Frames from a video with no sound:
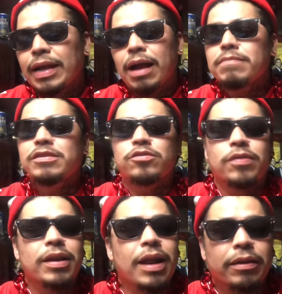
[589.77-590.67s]
I'm just throwing
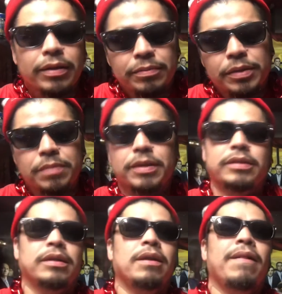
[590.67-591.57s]
it out there pretty much.
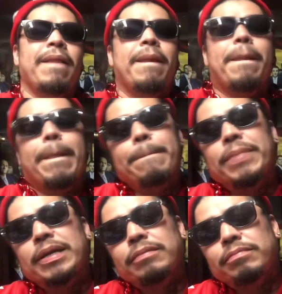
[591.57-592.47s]

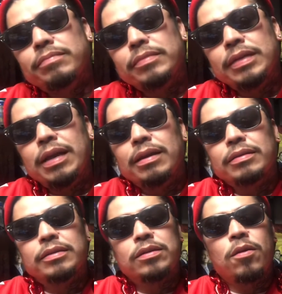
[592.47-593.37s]
But yeah,
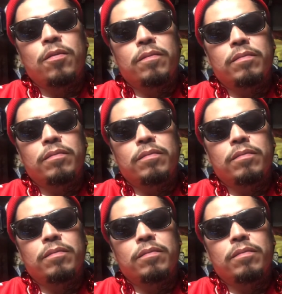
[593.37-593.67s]
so